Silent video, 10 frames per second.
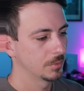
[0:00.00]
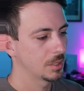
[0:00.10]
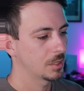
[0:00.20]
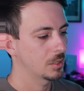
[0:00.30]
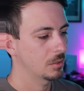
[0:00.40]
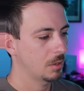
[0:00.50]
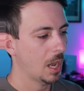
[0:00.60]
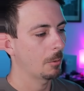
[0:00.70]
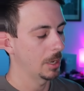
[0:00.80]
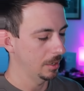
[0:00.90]

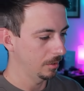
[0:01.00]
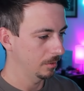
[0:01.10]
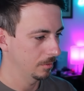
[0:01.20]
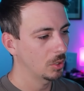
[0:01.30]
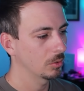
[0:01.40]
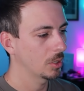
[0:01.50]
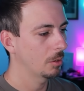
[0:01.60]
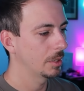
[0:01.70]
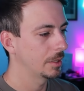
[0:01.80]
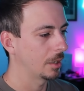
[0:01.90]
Scary. Don't go in